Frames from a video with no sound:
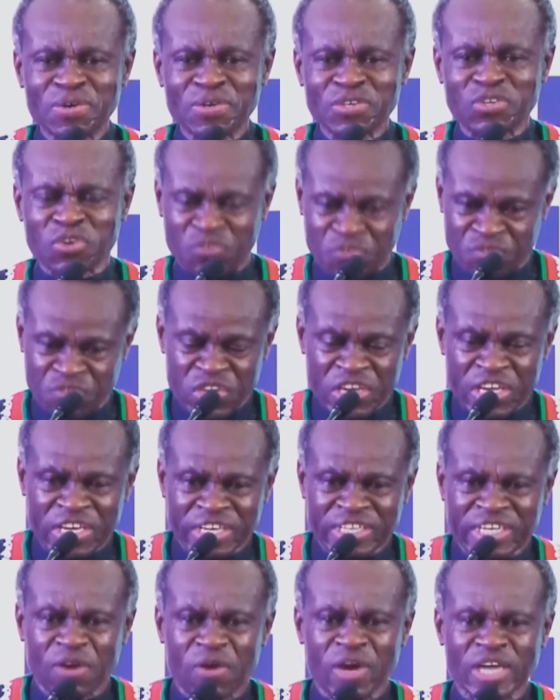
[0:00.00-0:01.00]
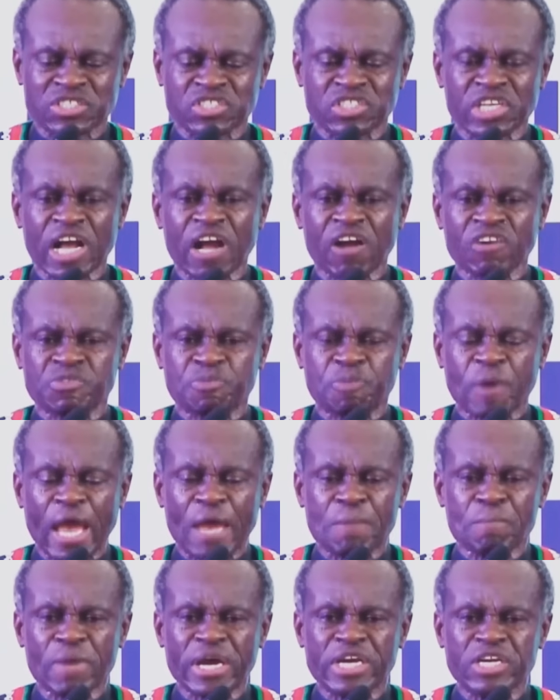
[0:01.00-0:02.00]
to feed ourselves
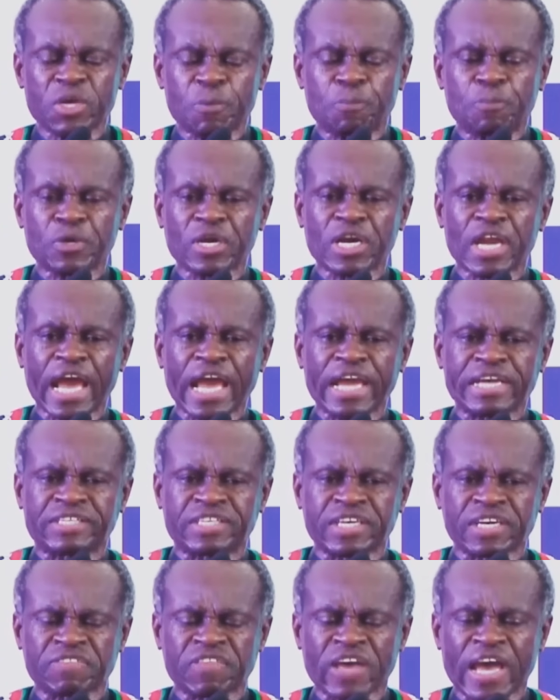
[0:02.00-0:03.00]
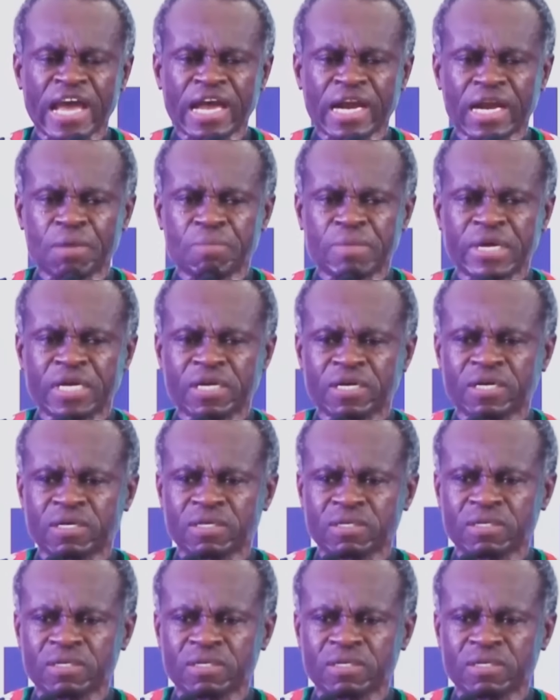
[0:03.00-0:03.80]
by manipulating the elements.